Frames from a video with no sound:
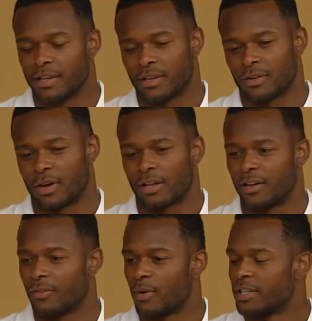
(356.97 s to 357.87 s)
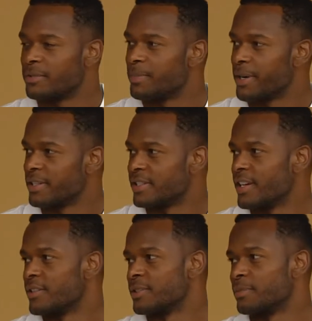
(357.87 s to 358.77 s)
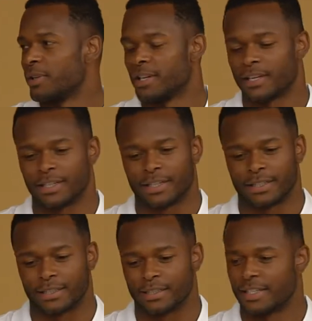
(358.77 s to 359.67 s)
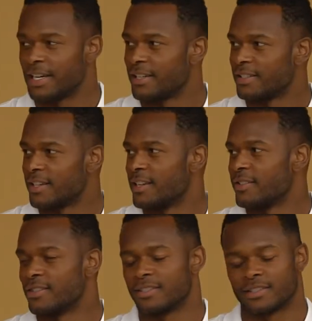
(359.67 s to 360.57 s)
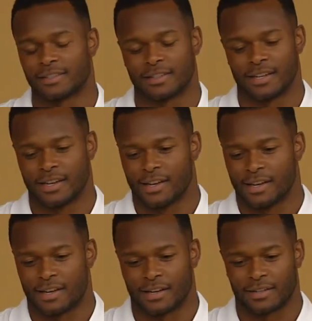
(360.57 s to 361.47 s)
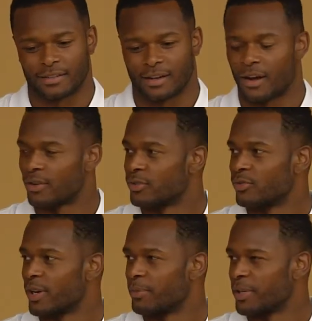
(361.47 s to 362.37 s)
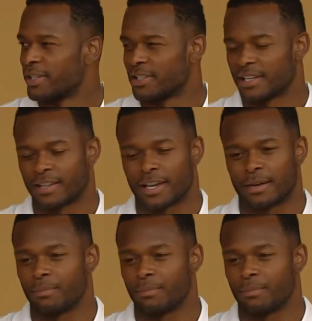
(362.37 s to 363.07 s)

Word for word: You know, I love watching Barry Sanders play, uh, Deion Sanders, and uh, all those great players like that